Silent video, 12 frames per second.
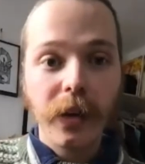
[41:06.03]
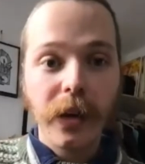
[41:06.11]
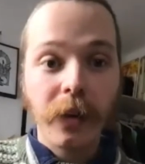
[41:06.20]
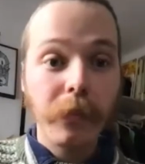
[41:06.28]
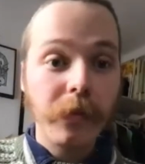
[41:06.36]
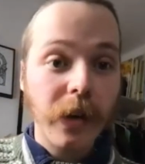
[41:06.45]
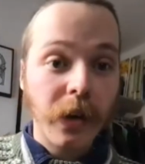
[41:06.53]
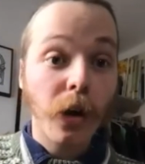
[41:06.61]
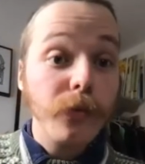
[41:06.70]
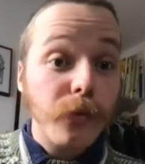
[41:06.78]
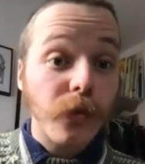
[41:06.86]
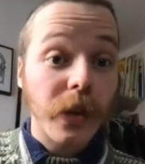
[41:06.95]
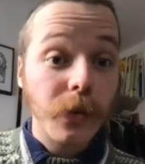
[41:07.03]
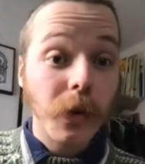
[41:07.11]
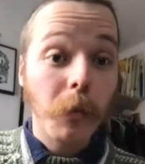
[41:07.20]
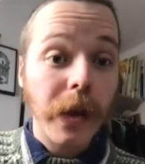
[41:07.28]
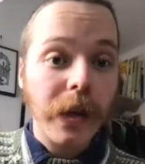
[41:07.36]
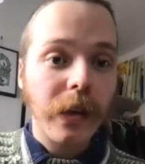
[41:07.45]
and hopefully we'll
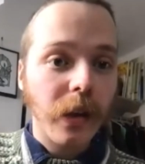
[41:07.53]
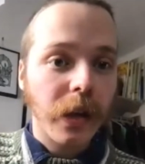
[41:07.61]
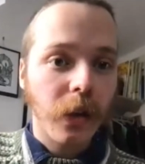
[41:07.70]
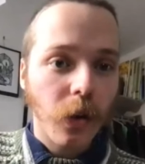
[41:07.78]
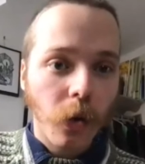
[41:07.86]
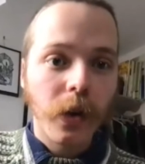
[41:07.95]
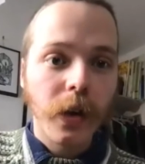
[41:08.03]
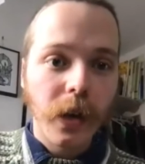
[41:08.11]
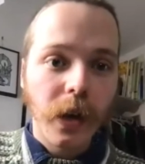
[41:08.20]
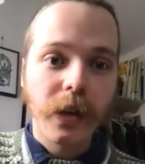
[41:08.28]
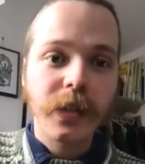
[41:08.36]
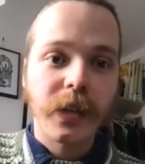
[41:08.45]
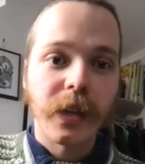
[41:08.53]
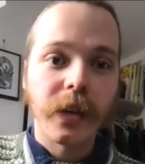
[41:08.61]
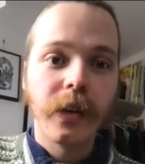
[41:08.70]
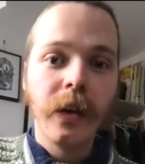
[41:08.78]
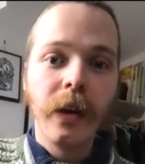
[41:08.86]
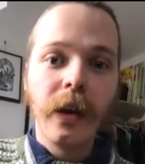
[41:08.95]
make it like a longer lasting